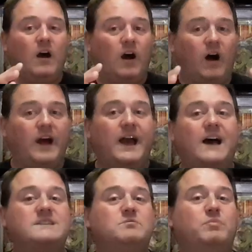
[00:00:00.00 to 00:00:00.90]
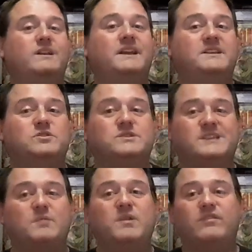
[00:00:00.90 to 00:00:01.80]
I asked Billy to
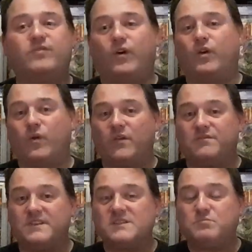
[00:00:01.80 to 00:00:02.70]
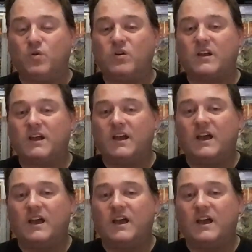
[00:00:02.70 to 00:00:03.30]
send me a photo of this book